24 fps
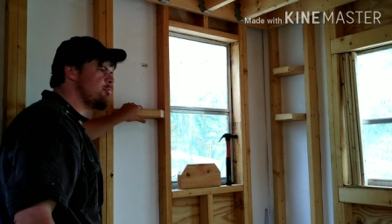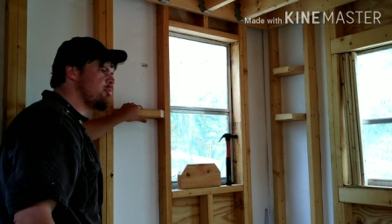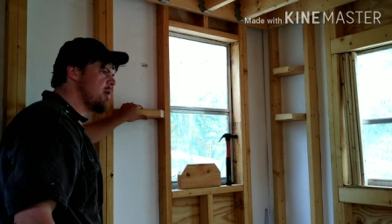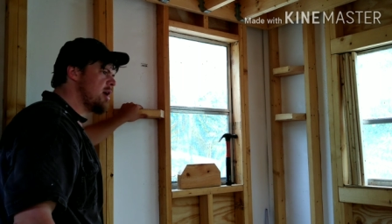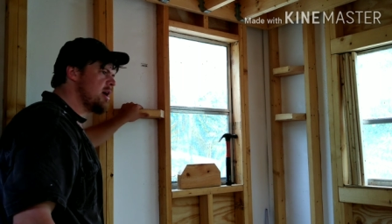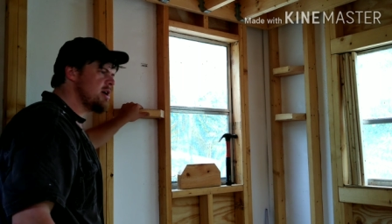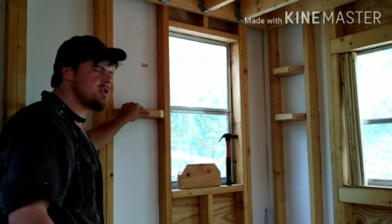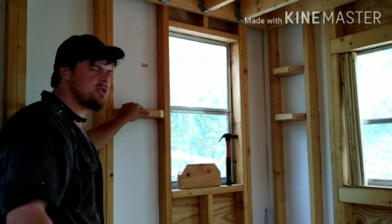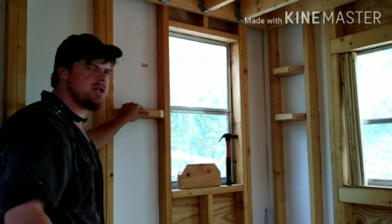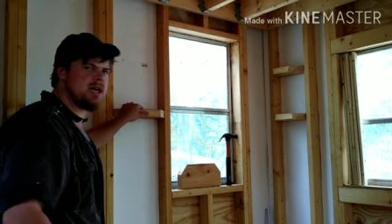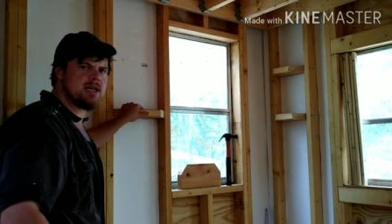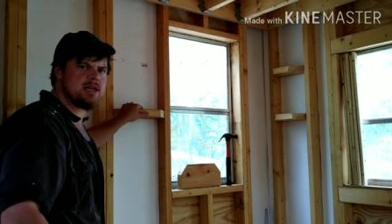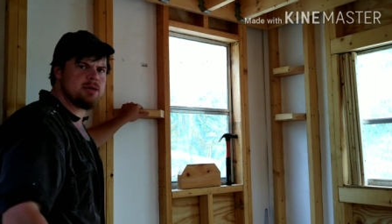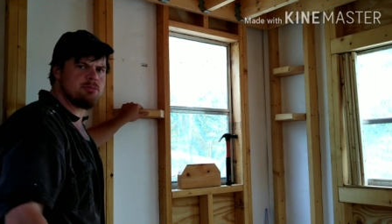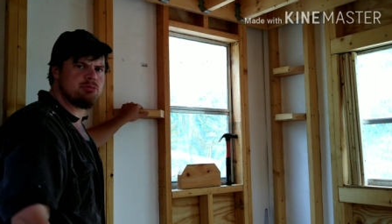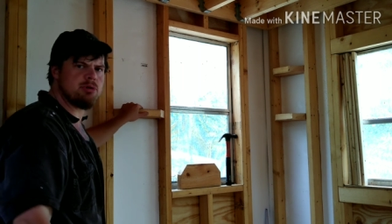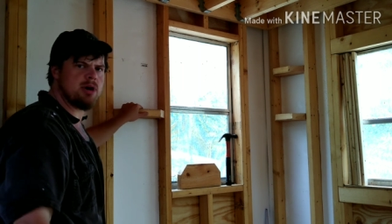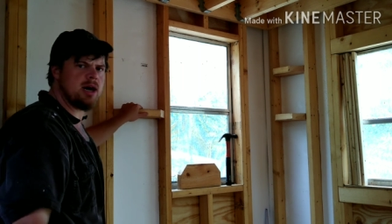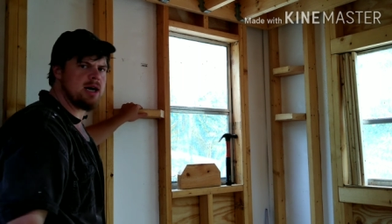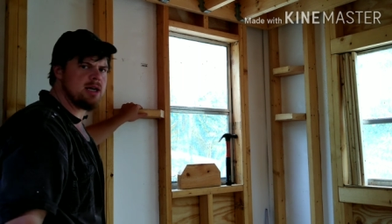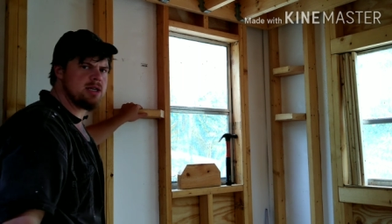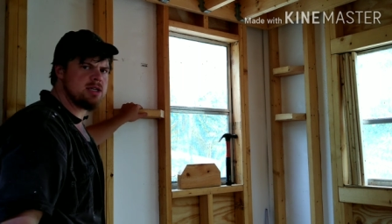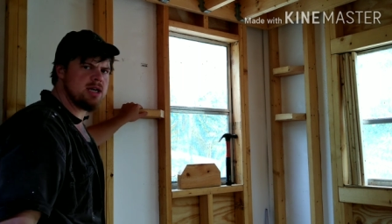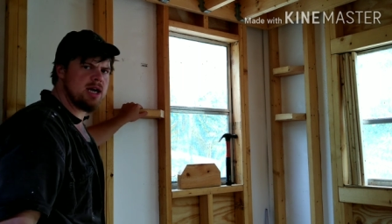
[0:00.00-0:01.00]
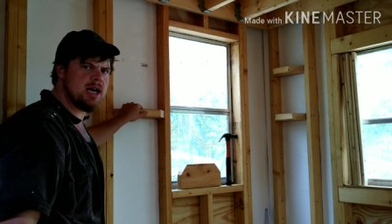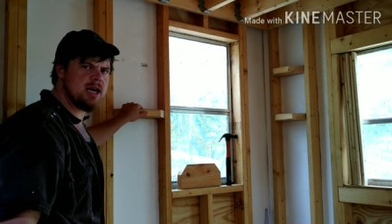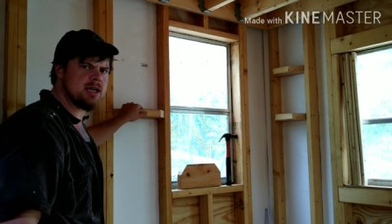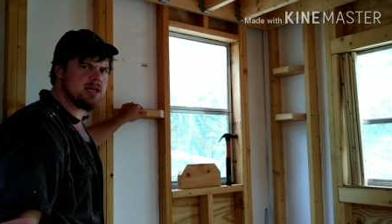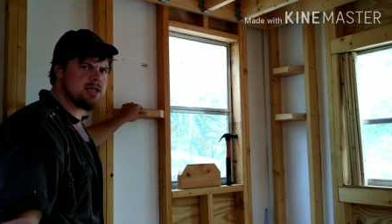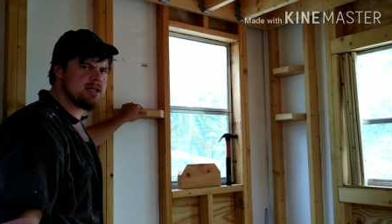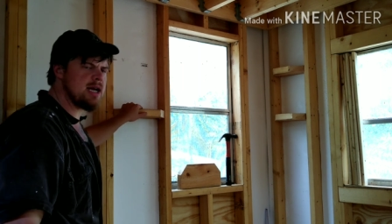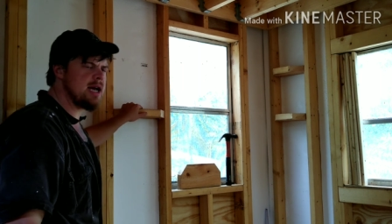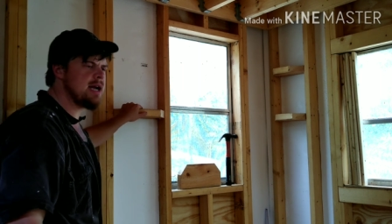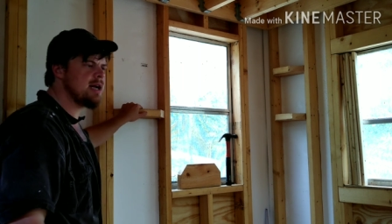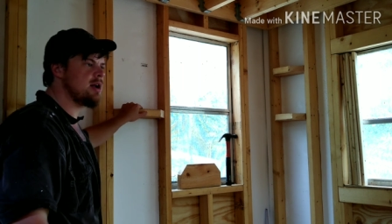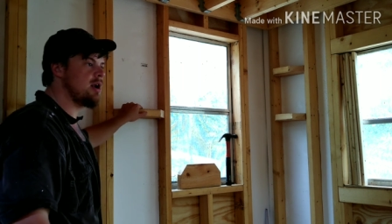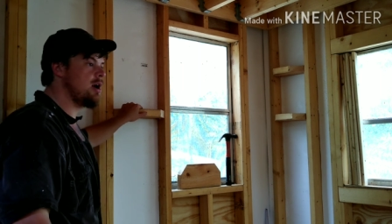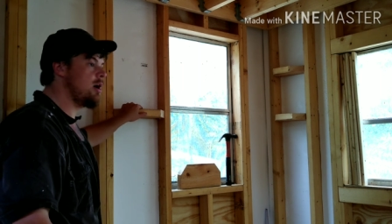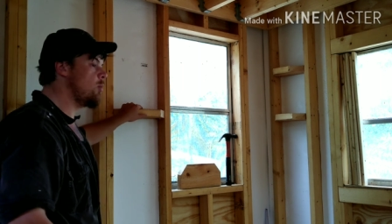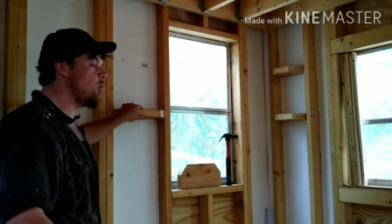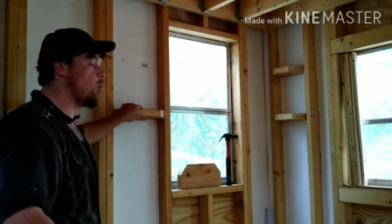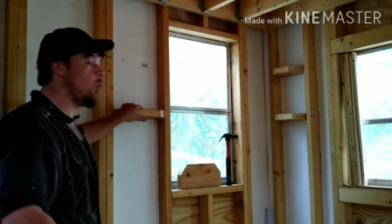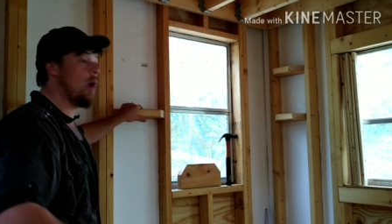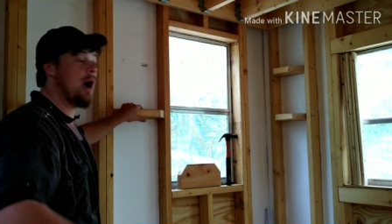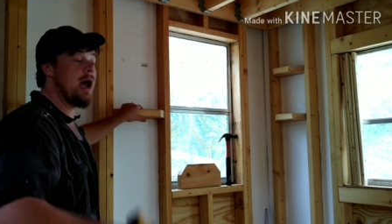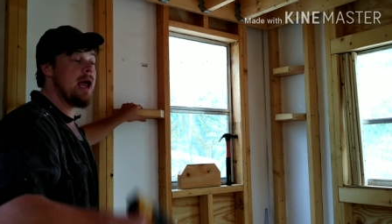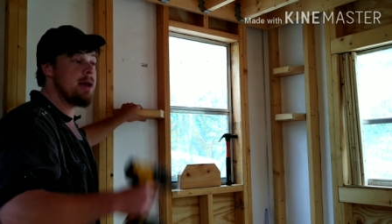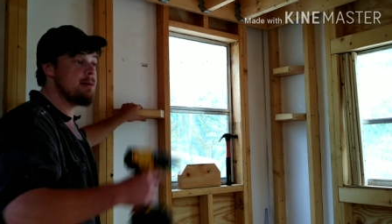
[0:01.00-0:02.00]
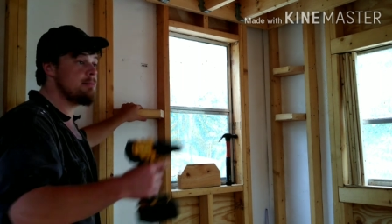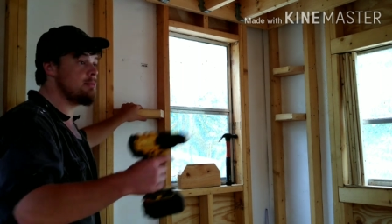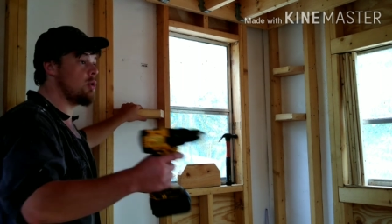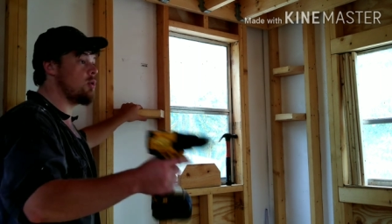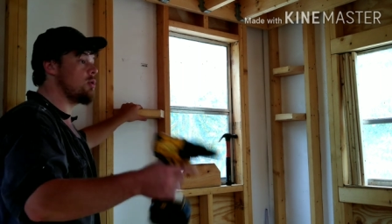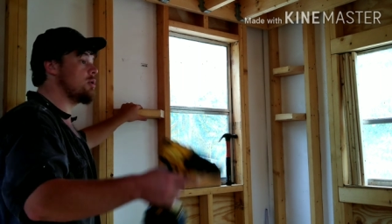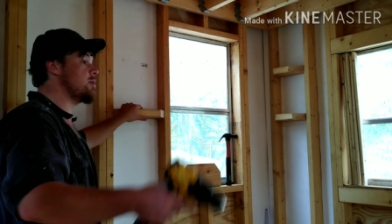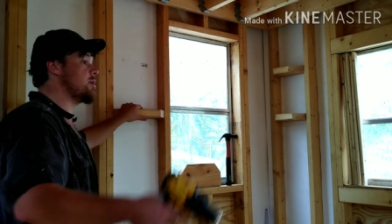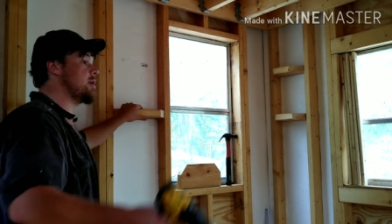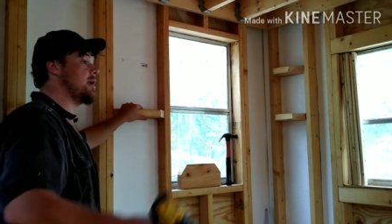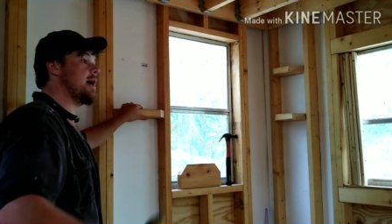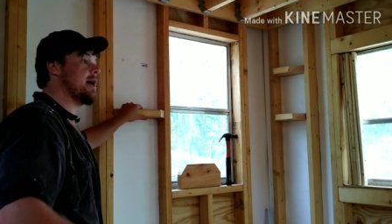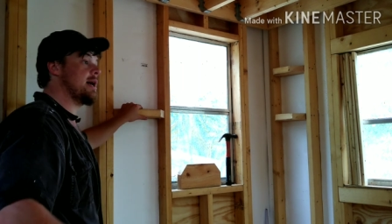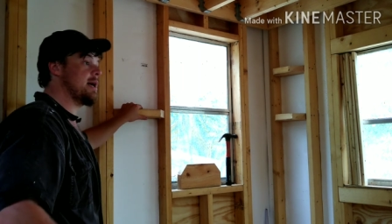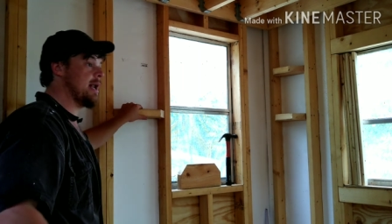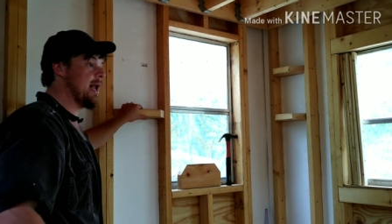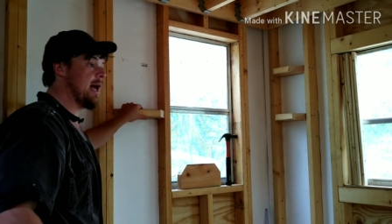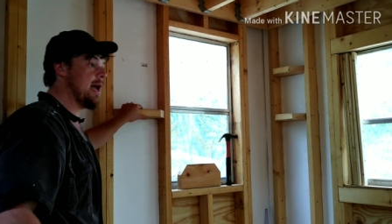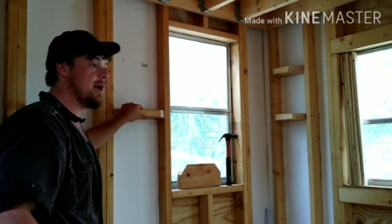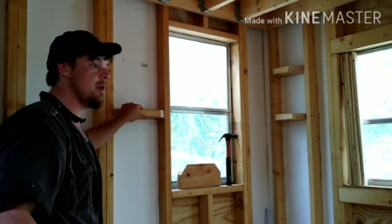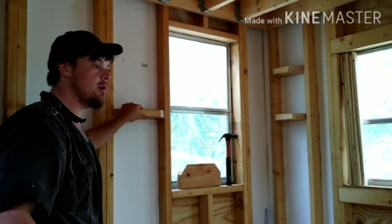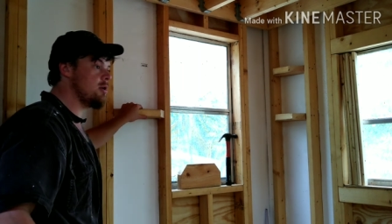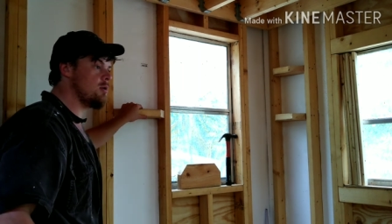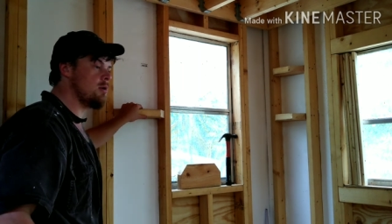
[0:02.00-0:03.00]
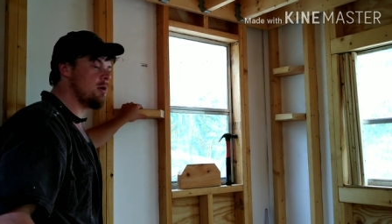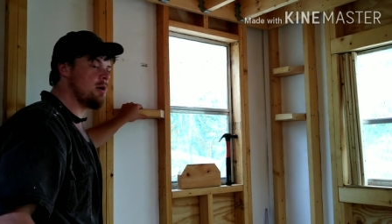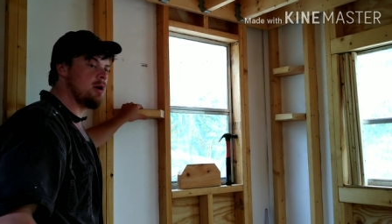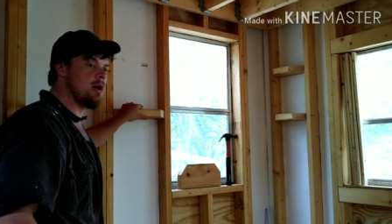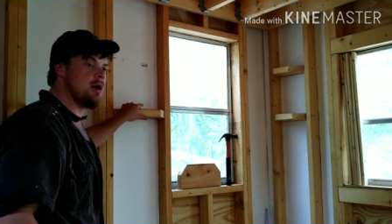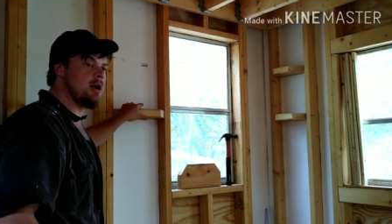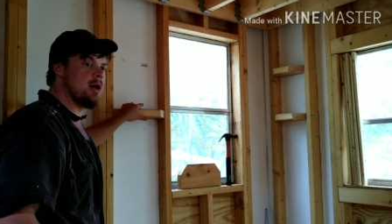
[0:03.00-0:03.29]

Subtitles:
project to project and taking on way more than I can handle.